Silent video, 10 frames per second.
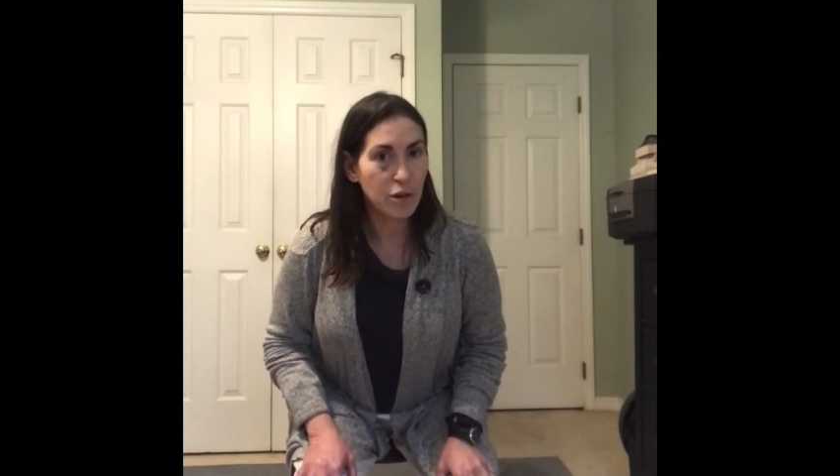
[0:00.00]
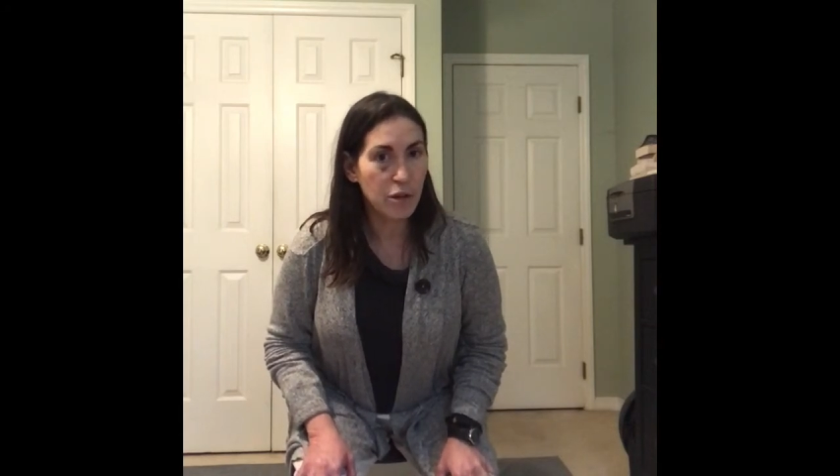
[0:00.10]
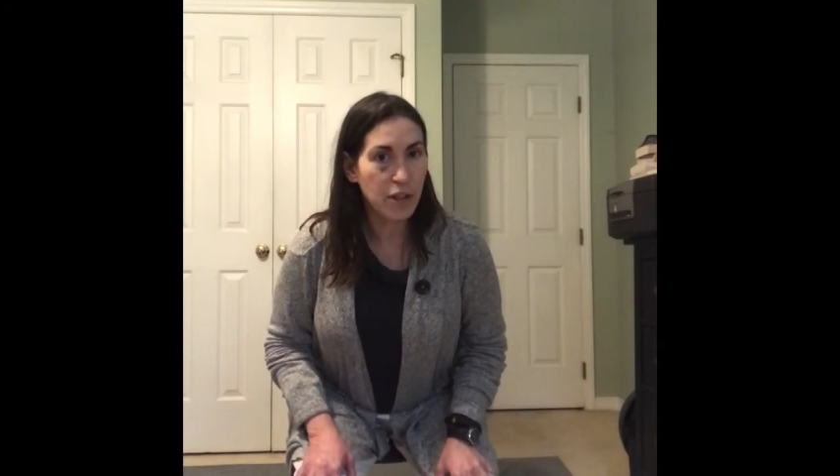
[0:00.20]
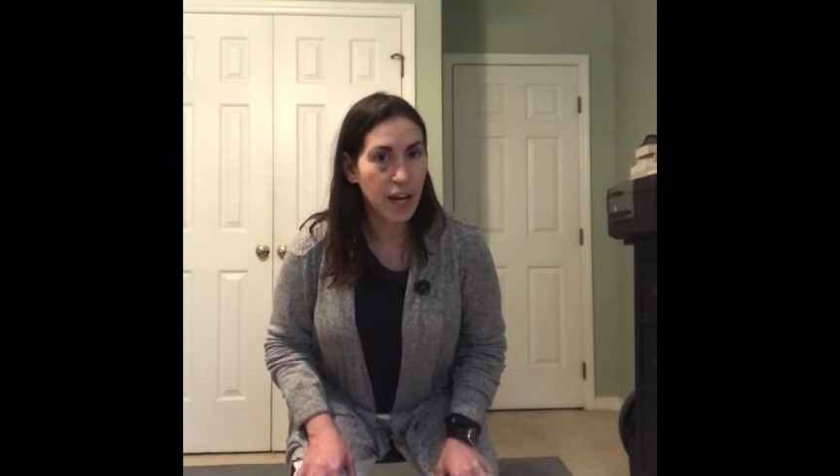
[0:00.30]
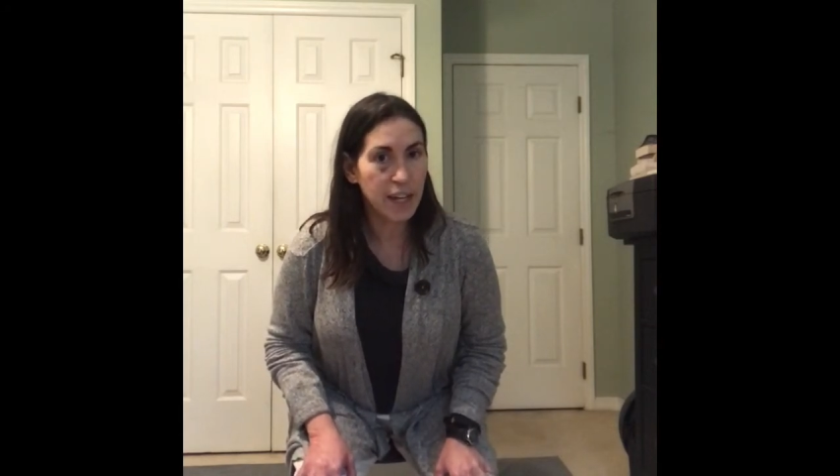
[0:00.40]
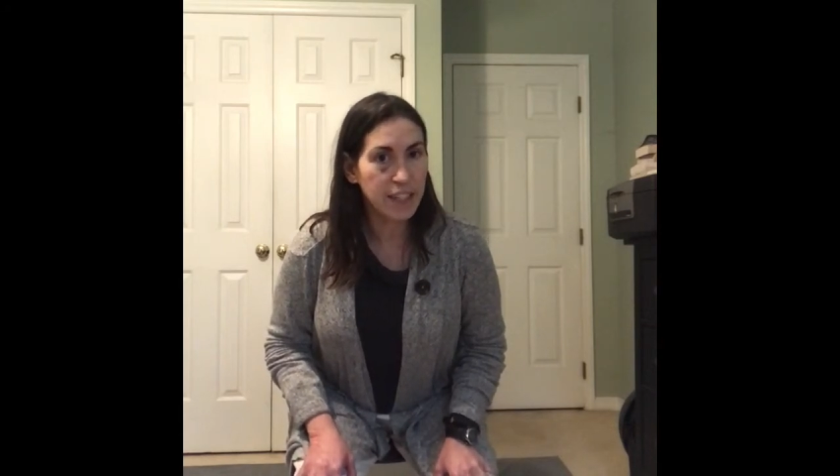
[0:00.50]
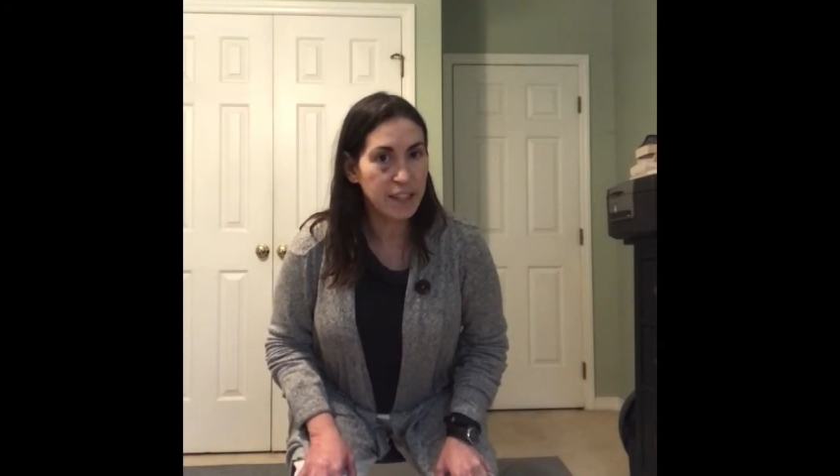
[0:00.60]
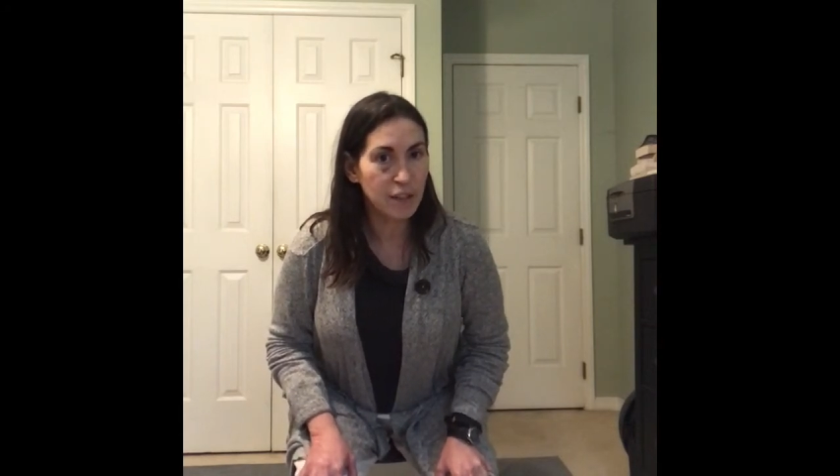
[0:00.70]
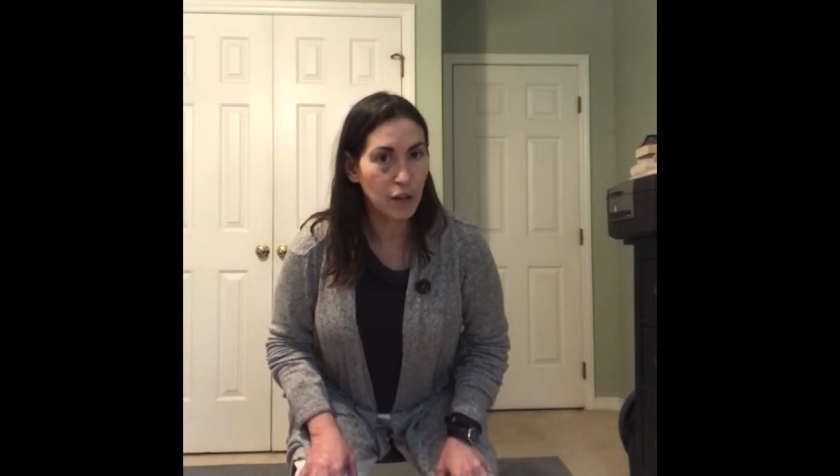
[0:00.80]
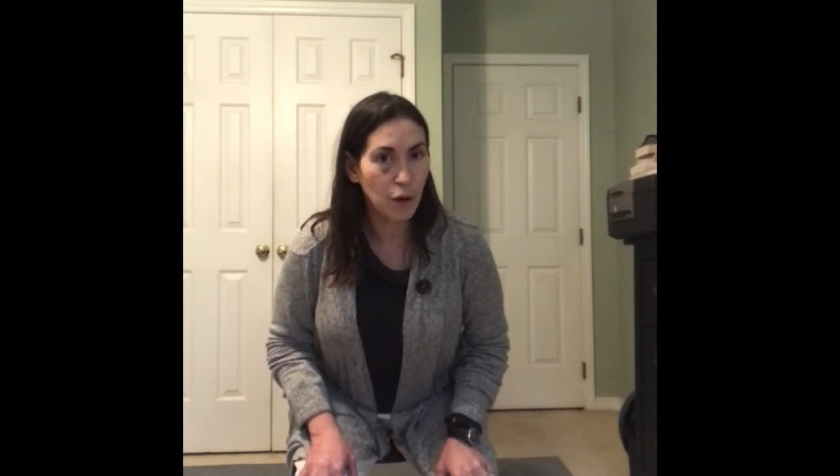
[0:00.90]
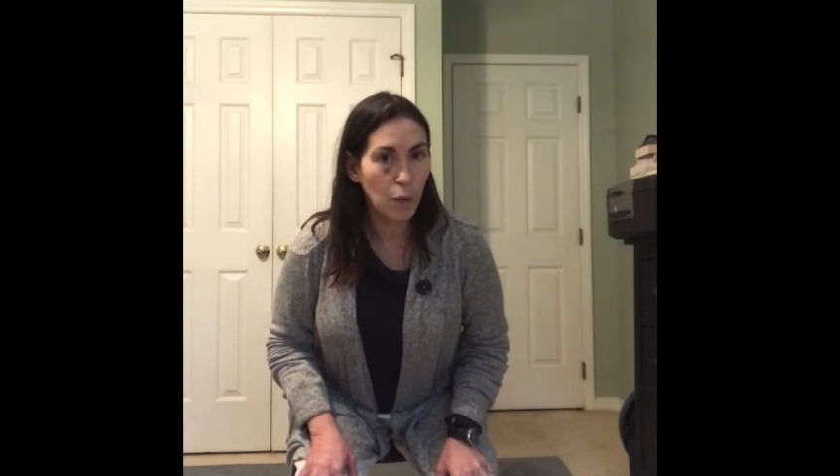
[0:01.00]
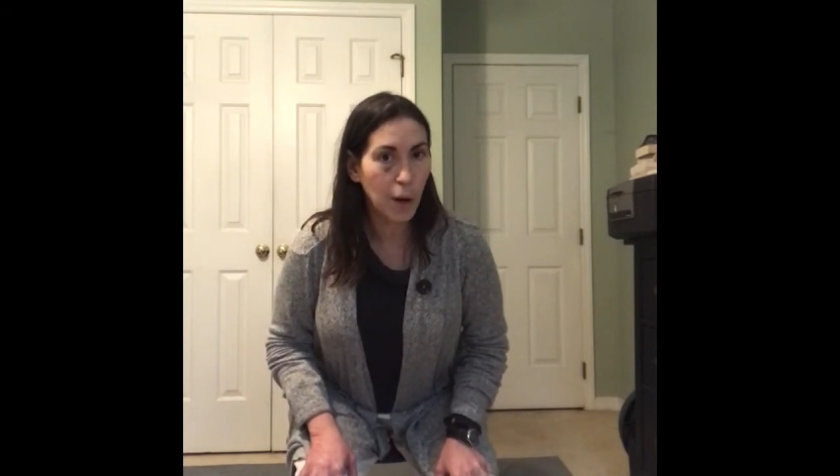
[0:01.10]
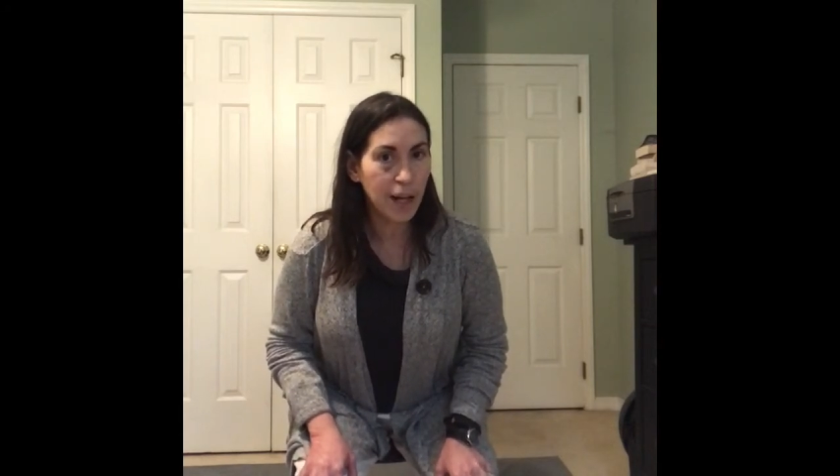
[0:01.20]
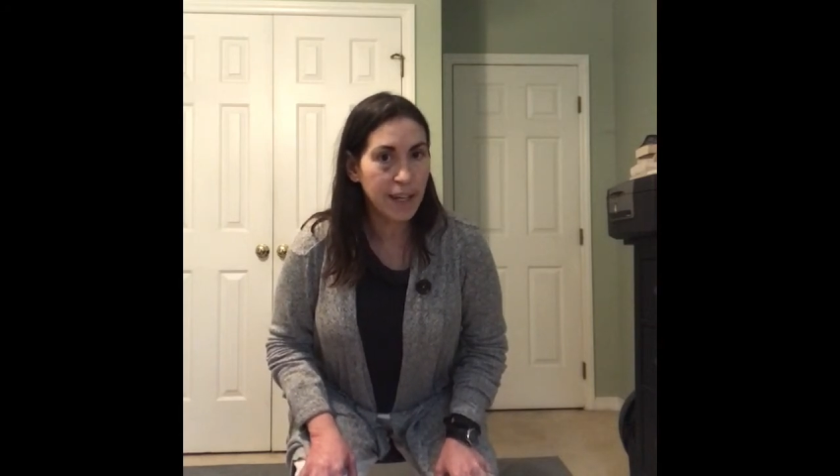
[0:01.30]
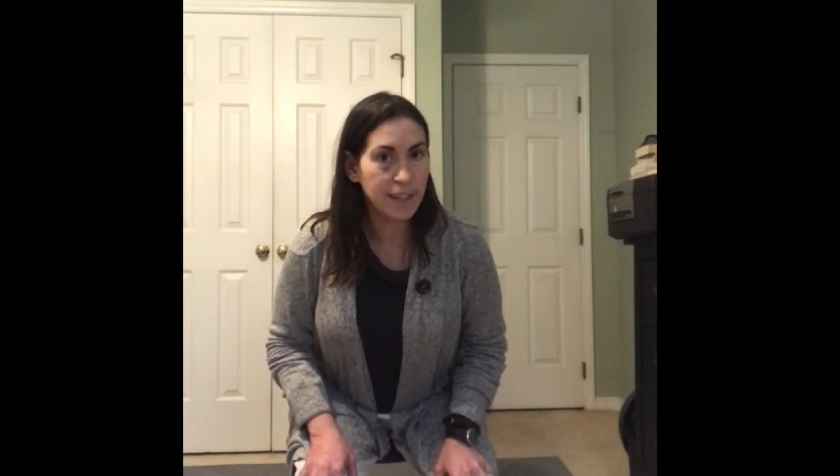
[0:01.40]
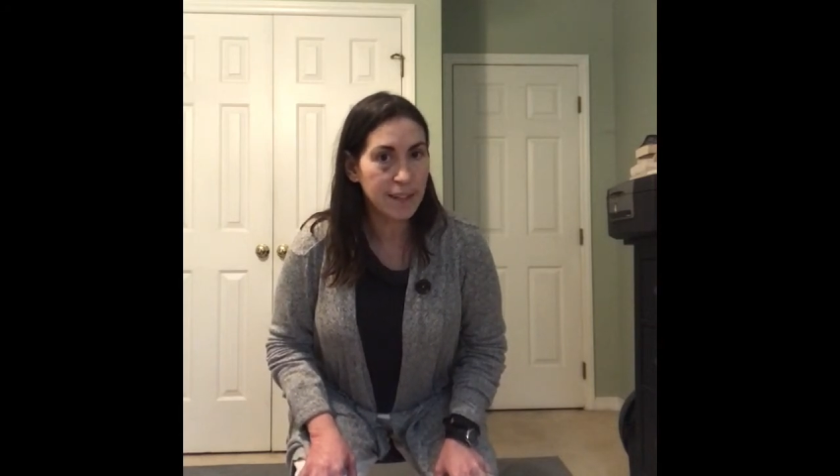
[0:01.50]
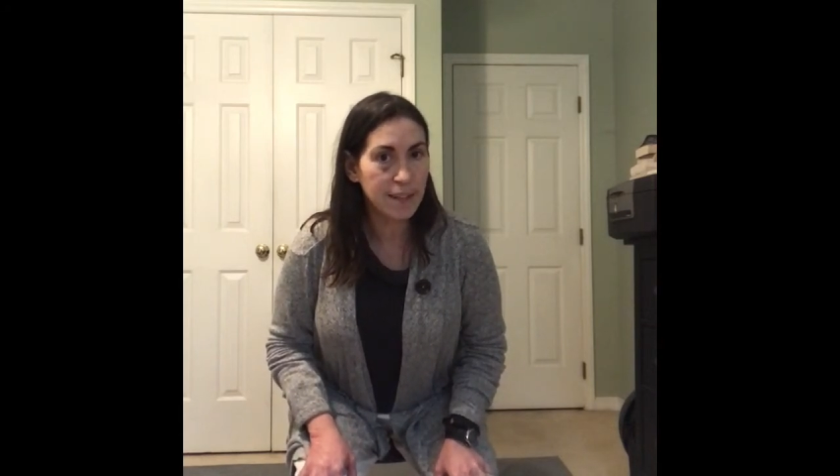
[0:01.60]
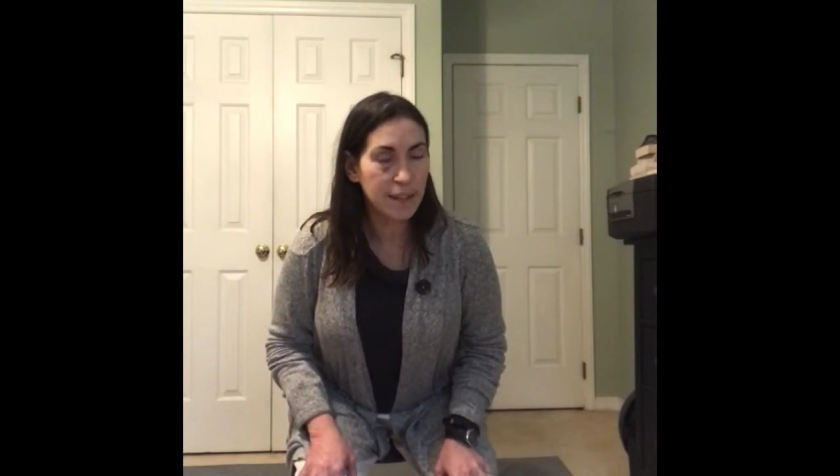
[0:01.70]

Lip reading: thighs and your quads,